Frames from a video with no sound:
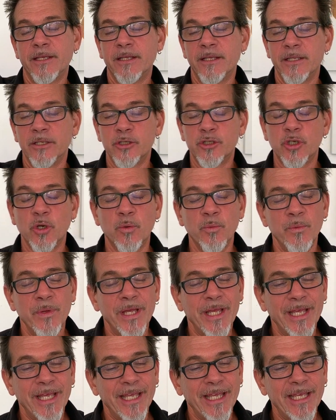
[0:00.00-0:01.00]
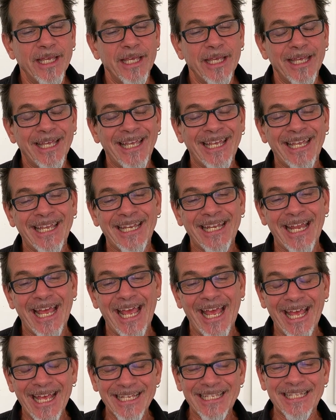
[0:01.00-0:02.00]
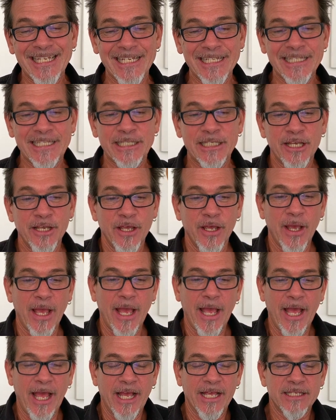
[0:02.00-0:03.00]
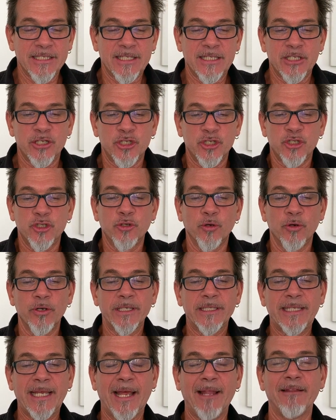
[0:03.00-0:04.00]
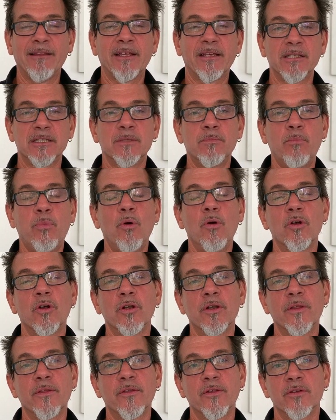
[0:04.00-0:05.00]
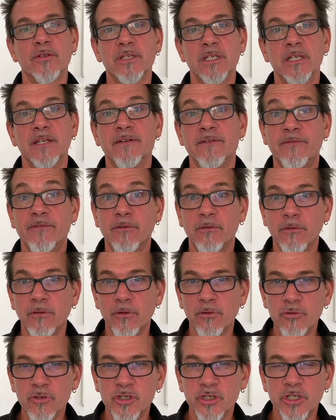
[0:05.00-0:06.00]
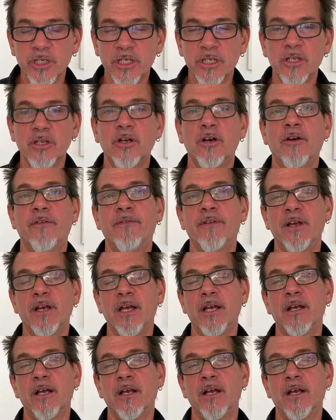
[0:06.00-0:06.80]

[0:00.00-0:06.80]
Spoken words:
So, in essence, as storytelling is born, there's an evolution of